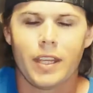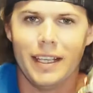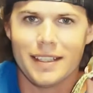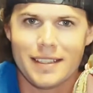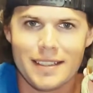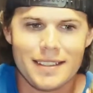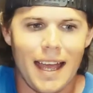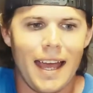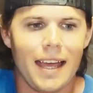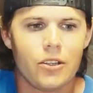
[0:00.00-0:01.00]
It is
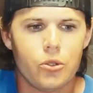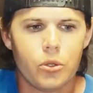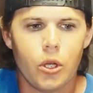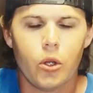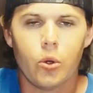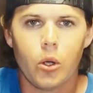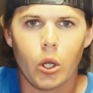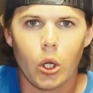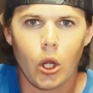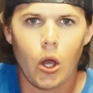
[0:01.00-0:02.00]
designed to go
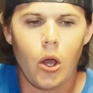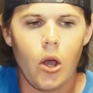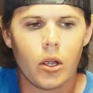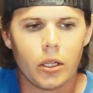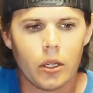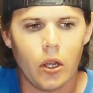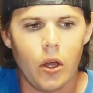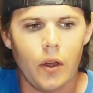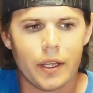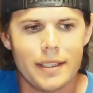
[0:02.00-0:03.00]

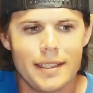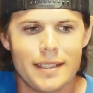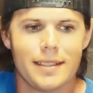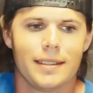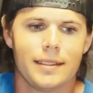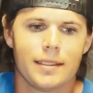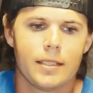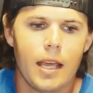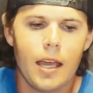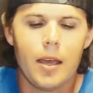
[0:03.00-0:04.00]
long distances.
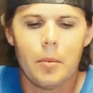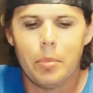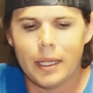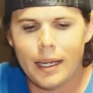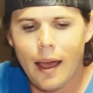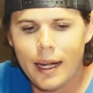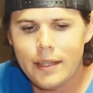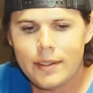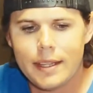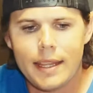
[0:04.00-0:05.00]
But not
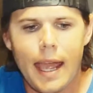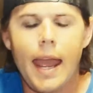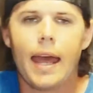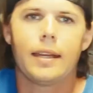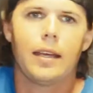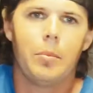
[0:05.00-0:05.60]
even that.